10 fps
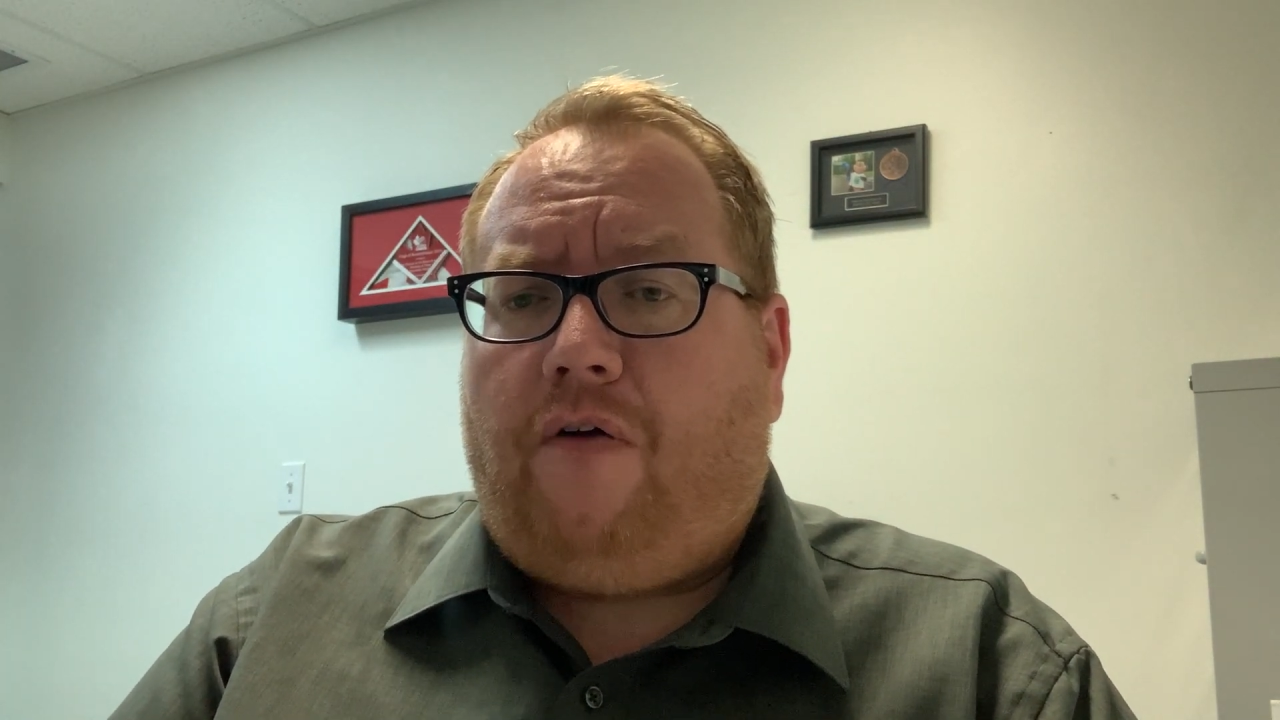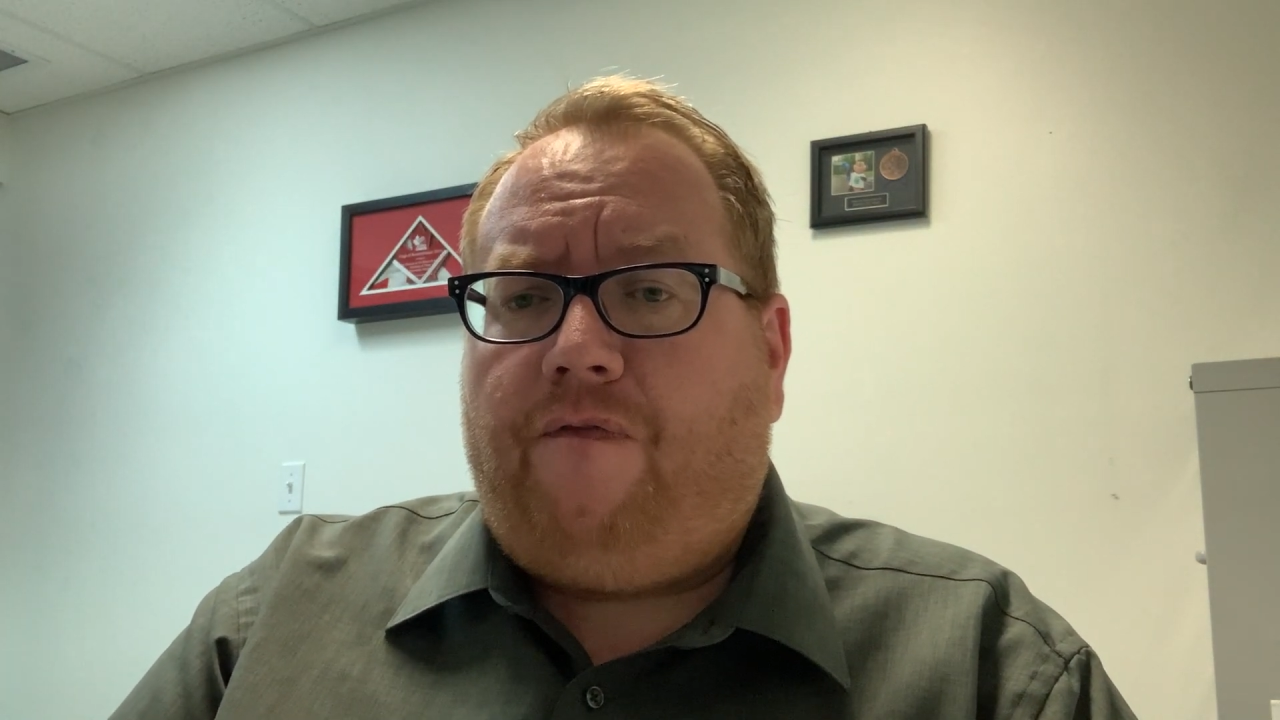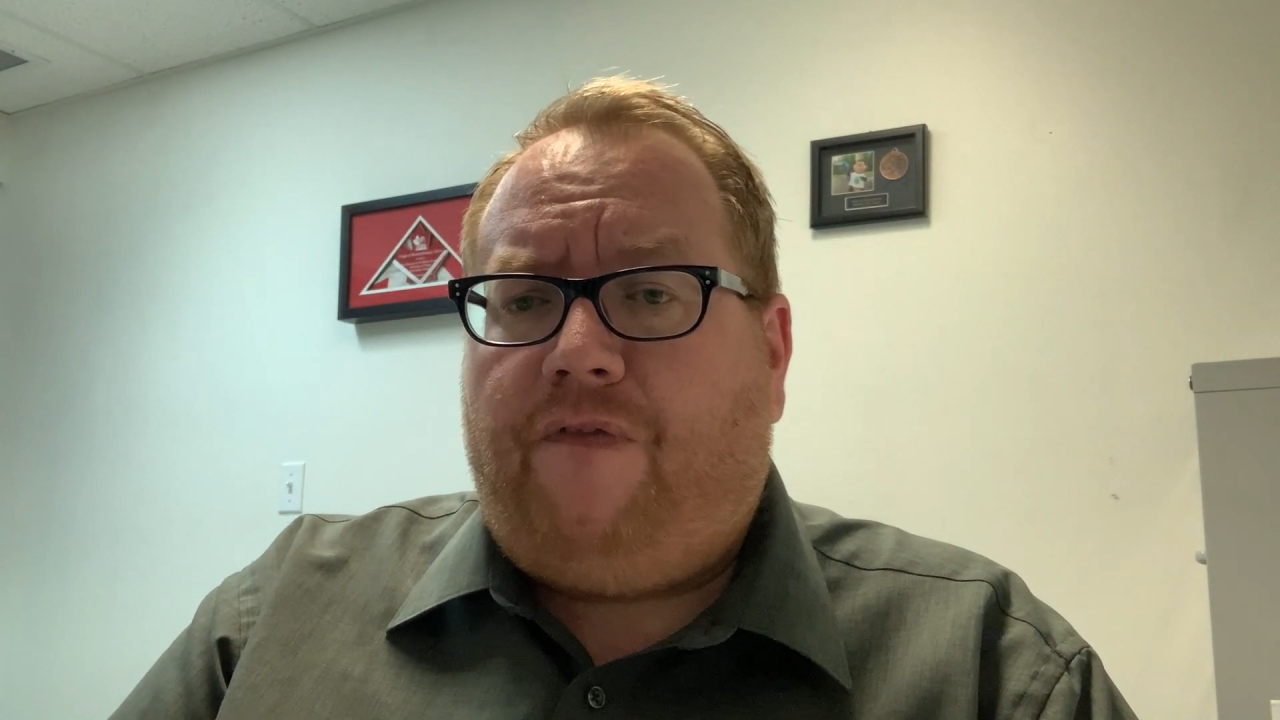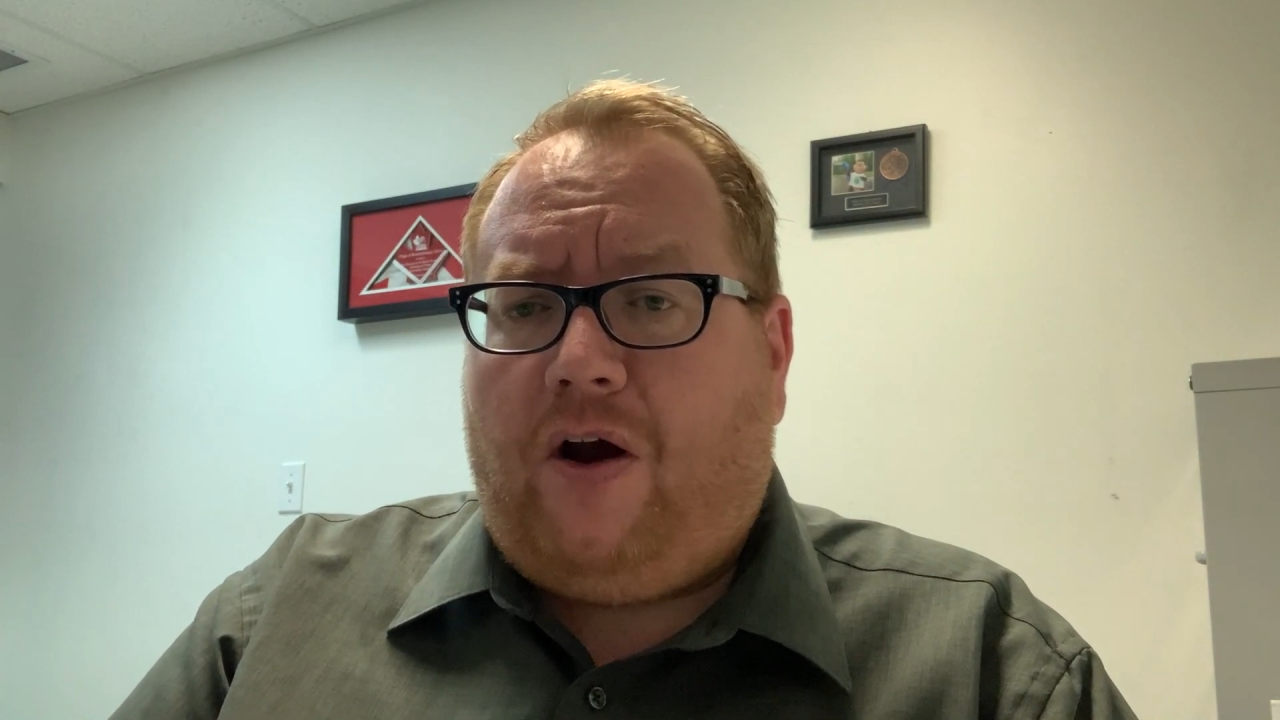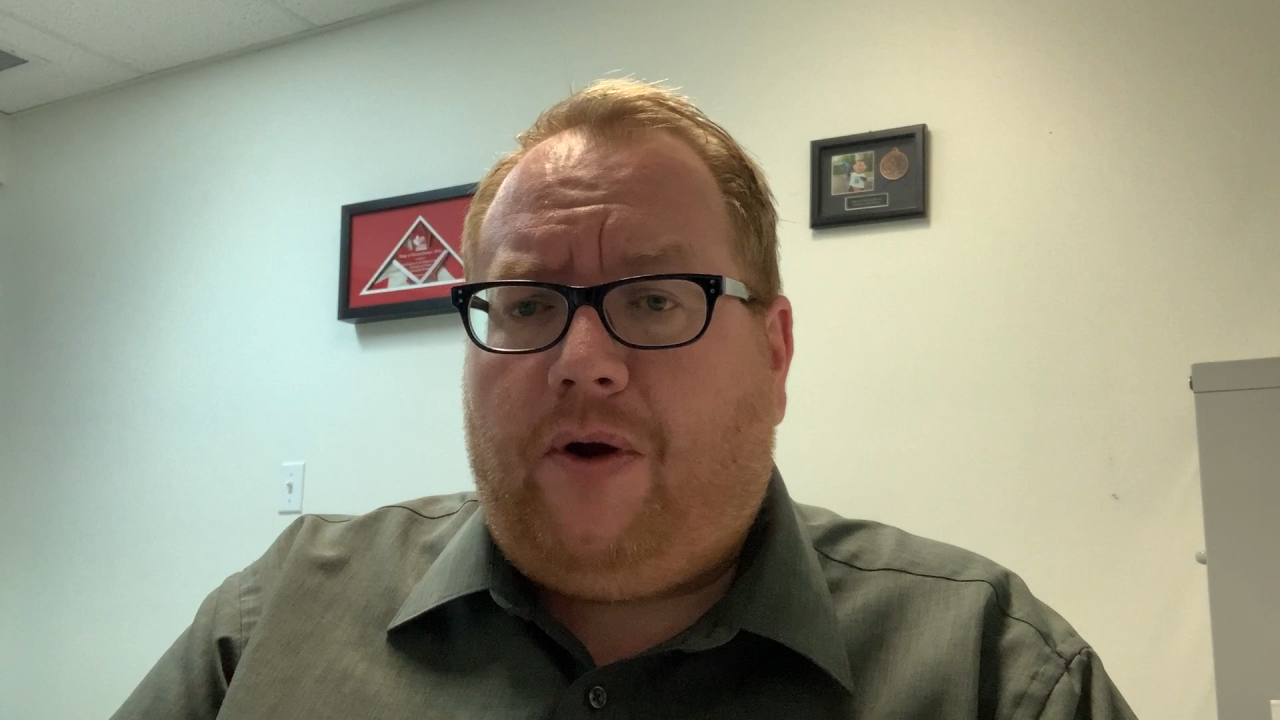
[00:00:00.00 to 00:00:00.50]

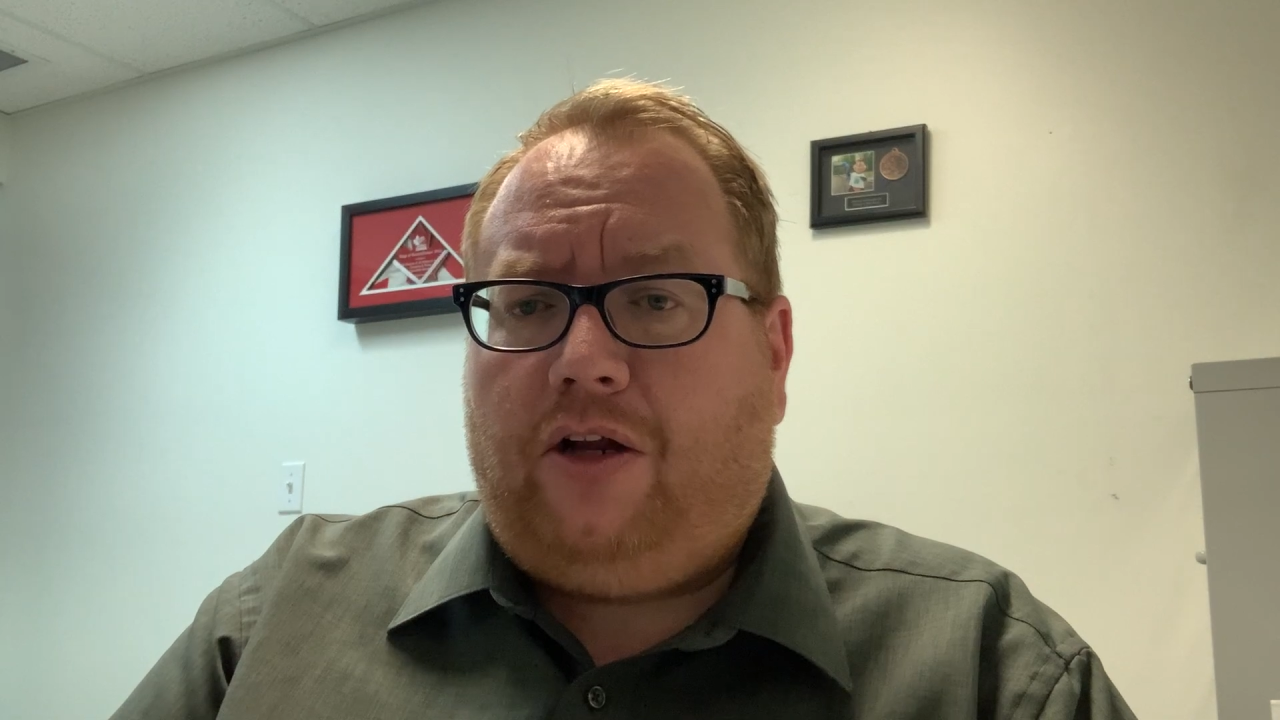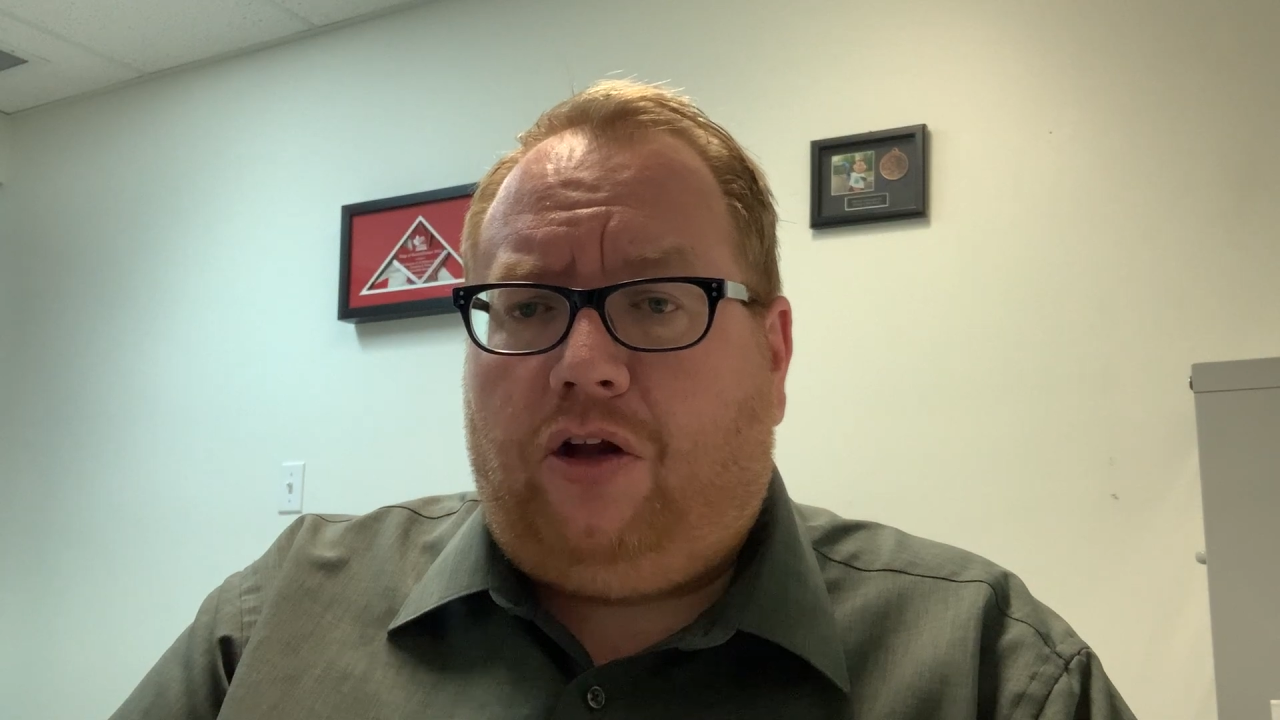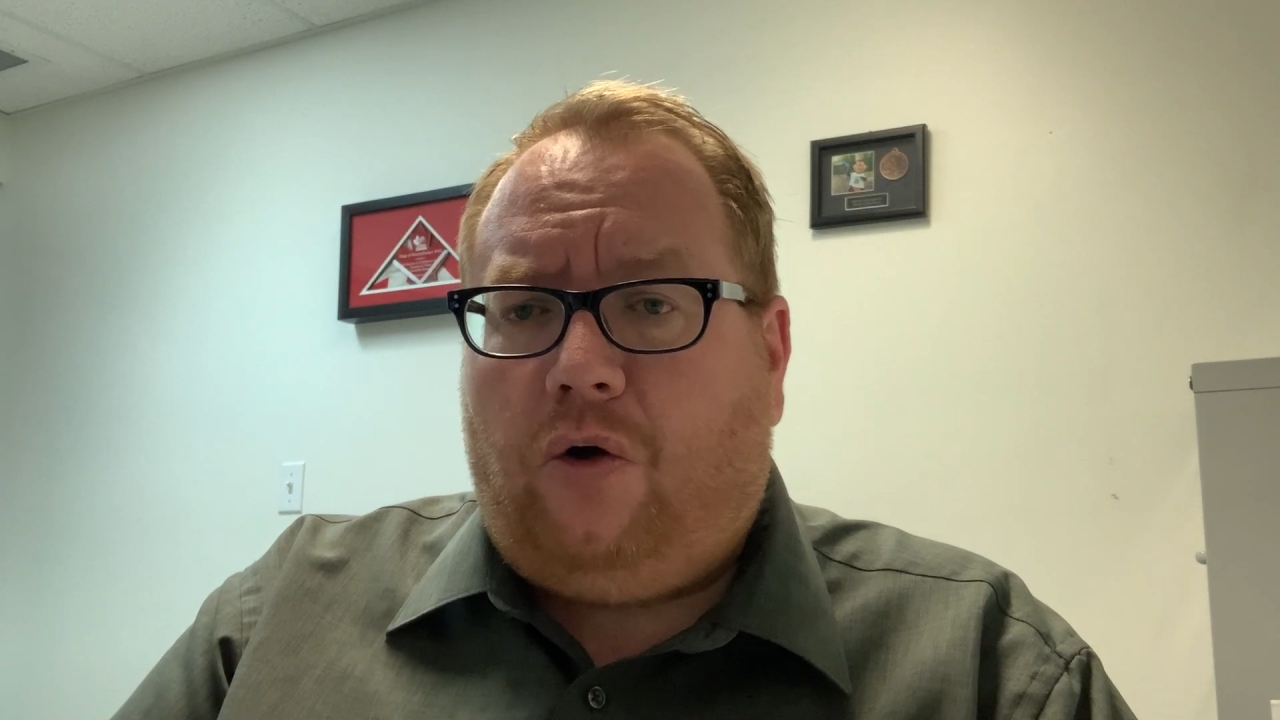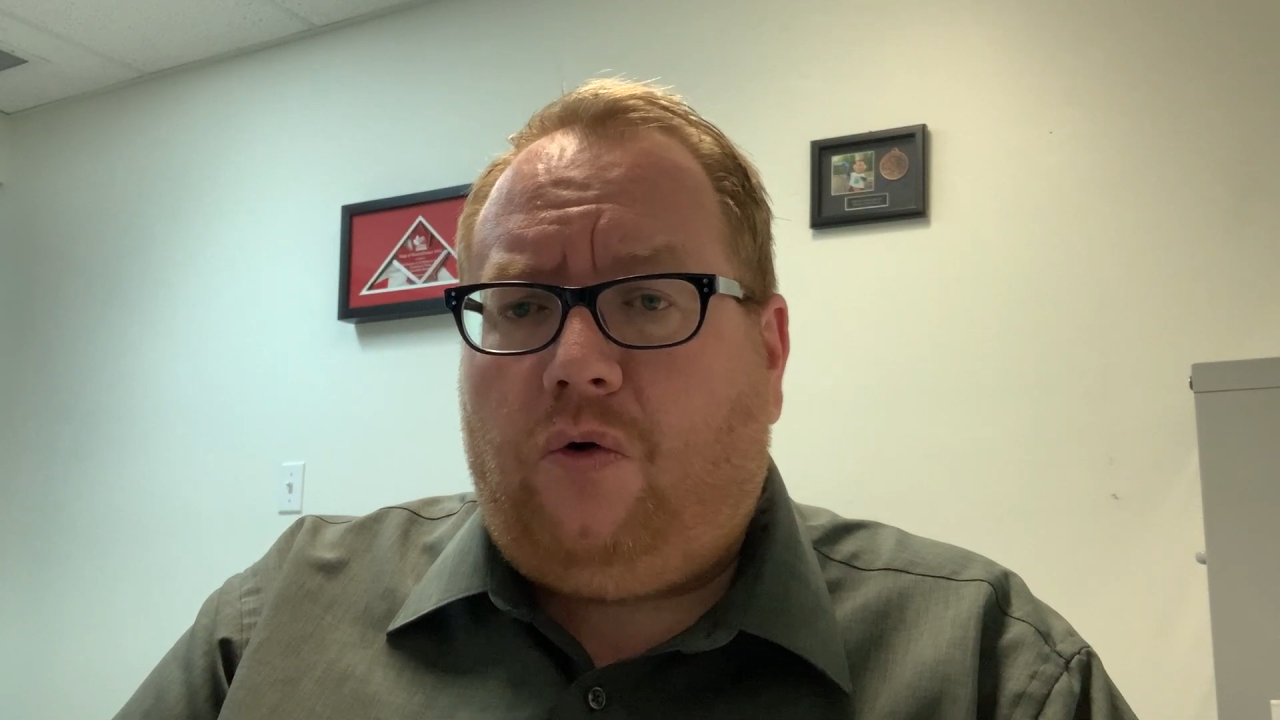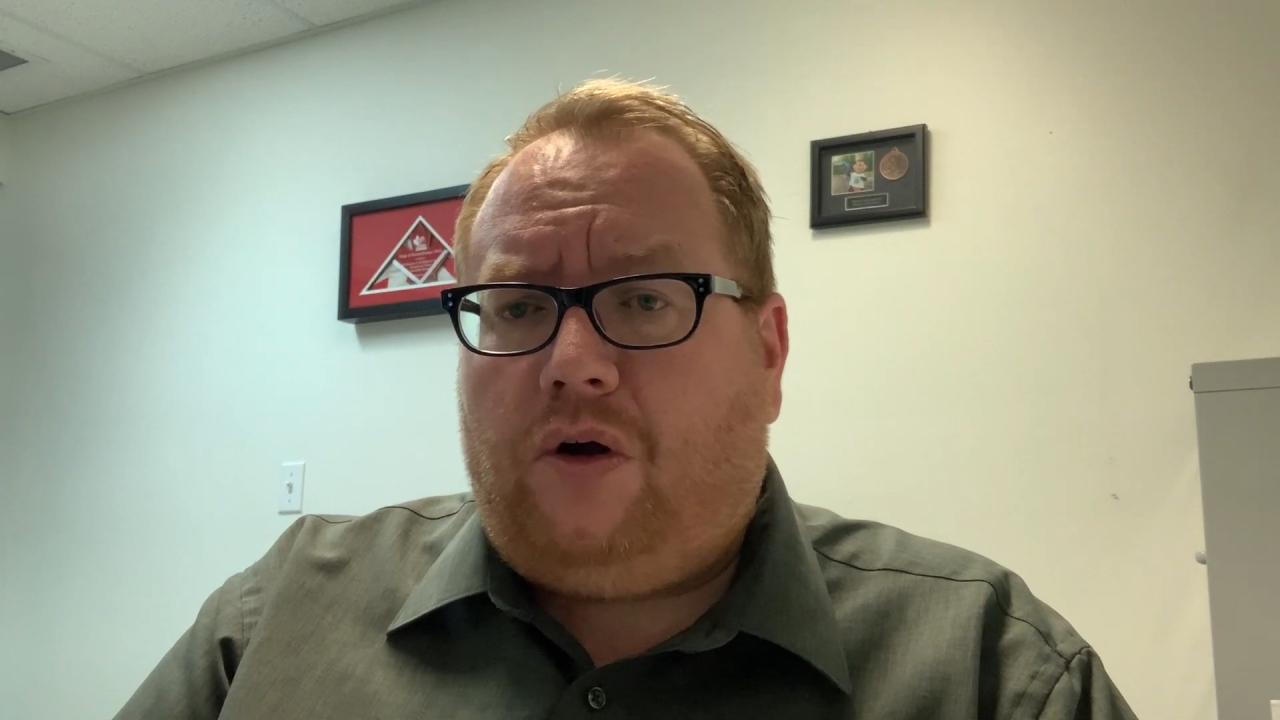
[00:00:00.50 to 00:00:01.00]
very low